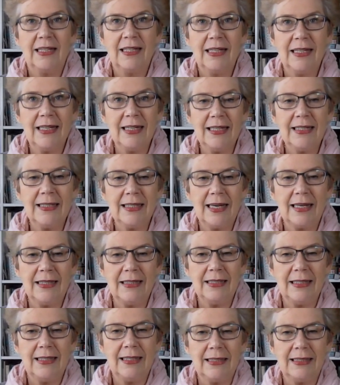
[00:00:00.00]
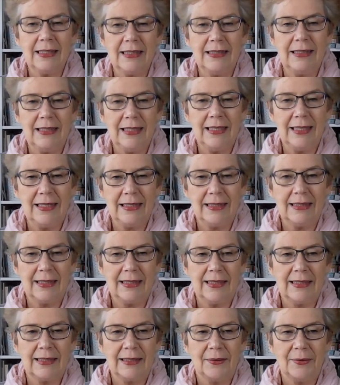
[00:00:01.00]
Years and years and
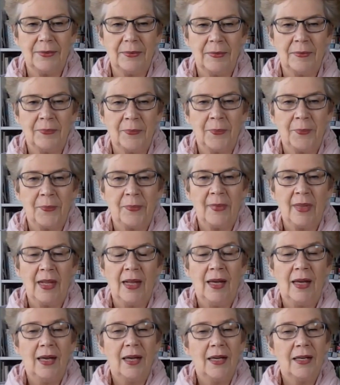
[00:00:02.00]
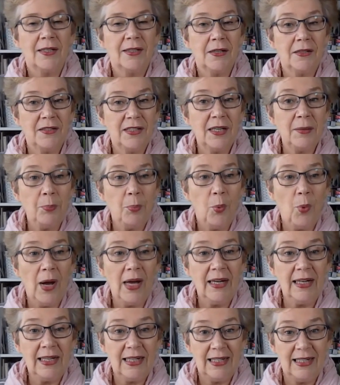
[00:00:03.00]
years. So tip
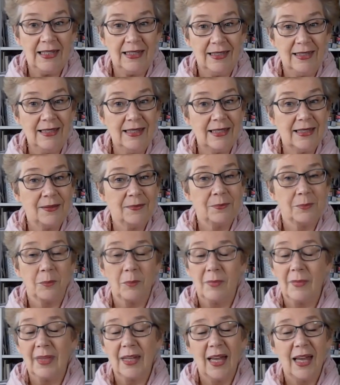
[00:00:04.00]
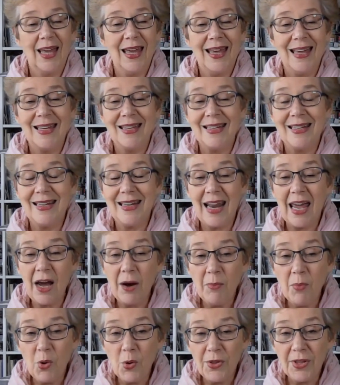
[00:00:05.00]
one is, now
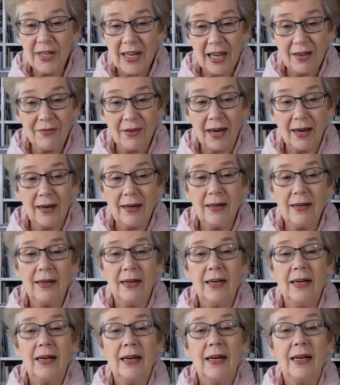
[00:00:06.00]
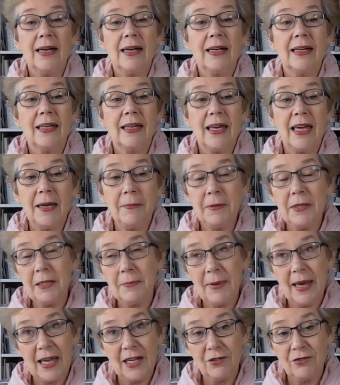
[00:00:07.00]
more than ever, keeping the
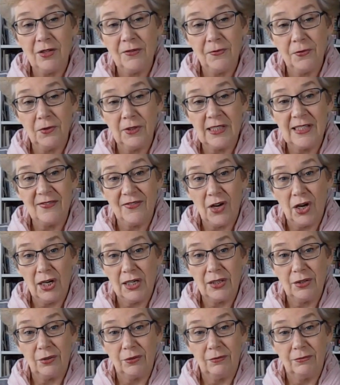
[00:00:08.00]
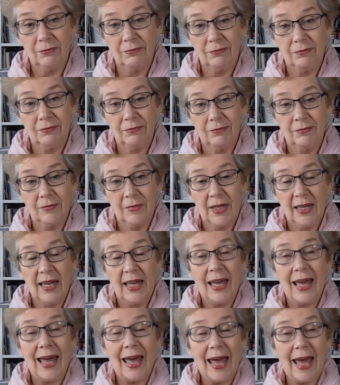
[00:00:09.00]
pantry full is vital.
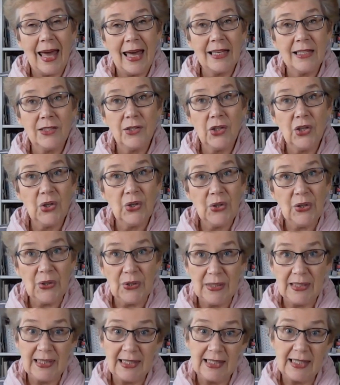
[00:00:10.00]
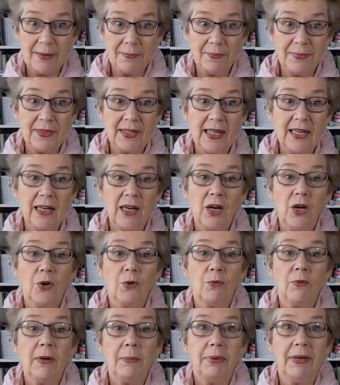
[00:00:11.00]
As you use something,
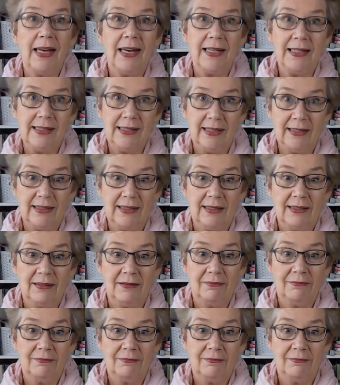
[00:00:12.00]
replace it.